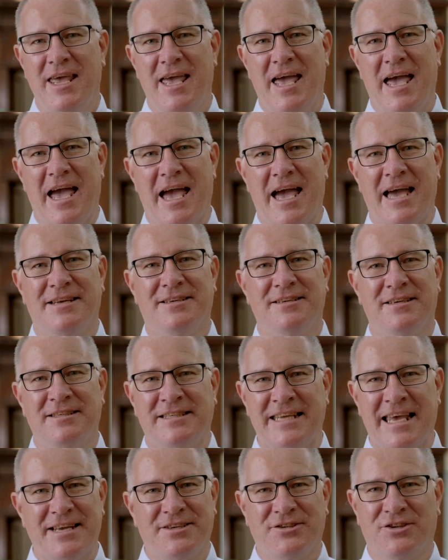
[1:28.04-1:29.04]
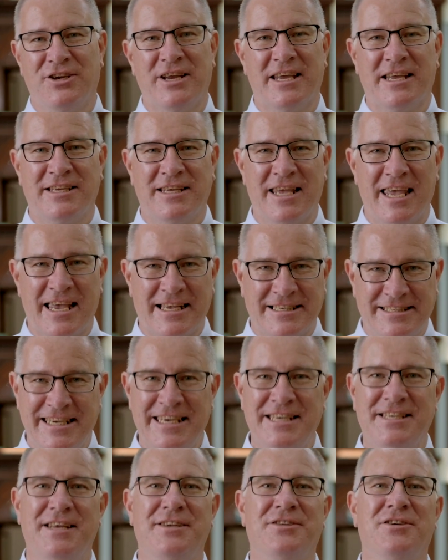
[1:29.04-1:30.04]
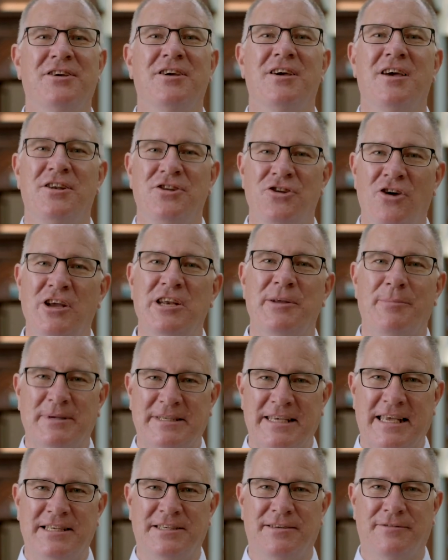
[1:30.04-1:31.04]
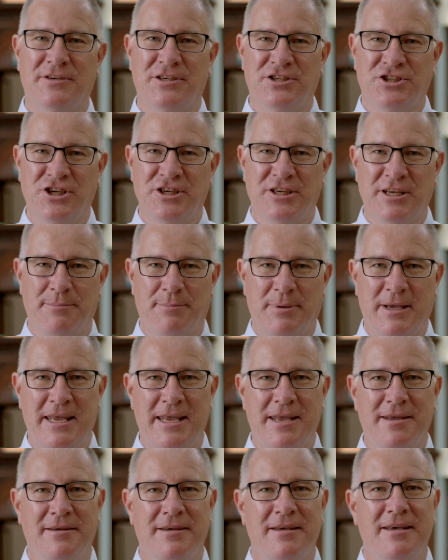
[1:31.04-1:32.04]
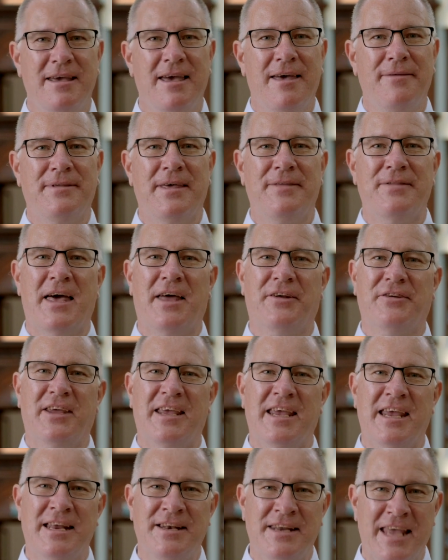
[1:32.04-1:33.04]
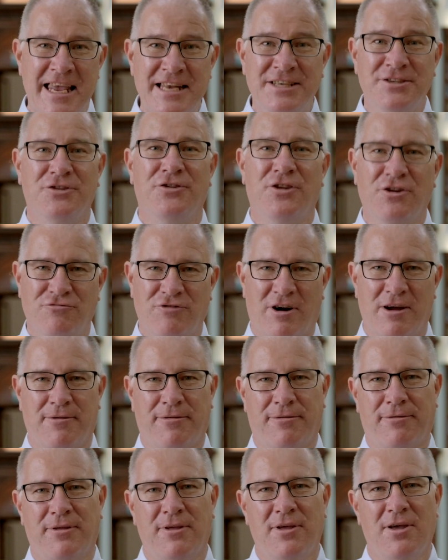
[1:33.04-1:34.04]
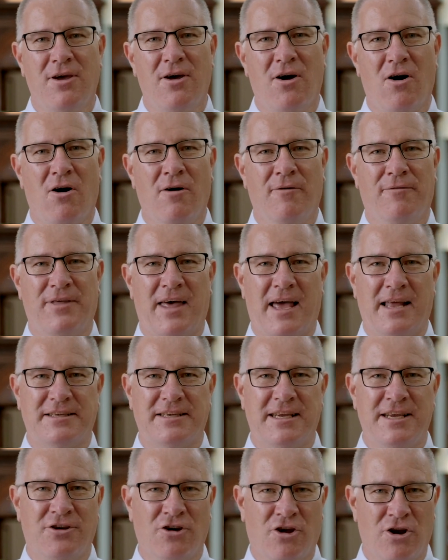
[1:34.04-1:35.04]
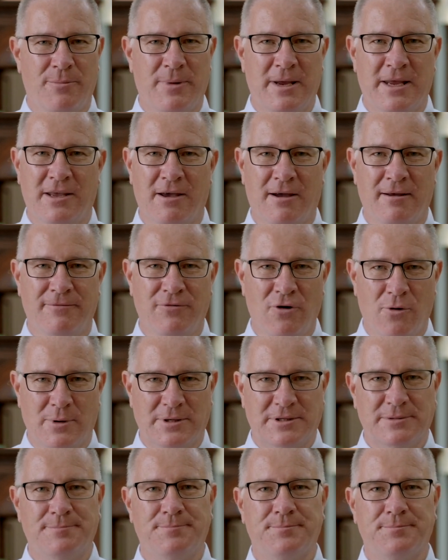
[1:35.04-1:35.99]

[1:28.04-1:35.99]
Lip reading: had debt that exceeded 90% of its GDP, then that hindered the growth of that economy going forward.